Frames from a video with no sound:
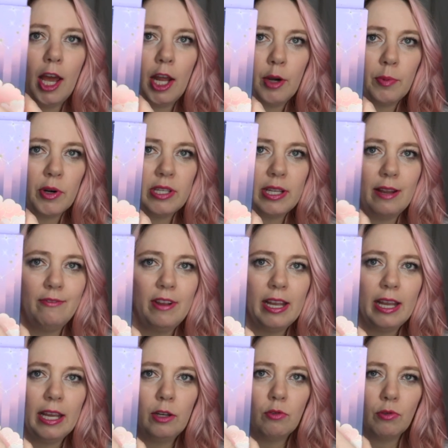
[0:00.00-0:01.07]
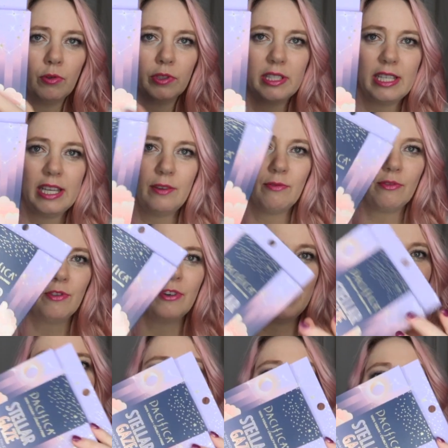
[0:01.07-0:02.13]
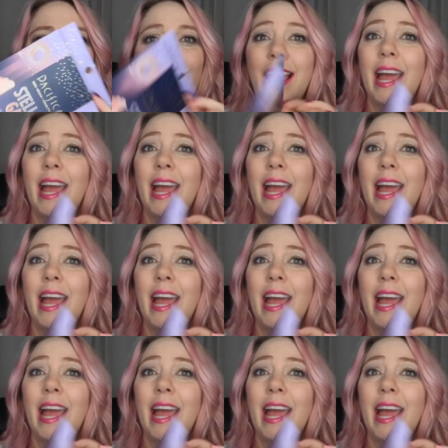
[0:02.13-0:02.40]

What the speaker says: 100% vegan, cruelty free,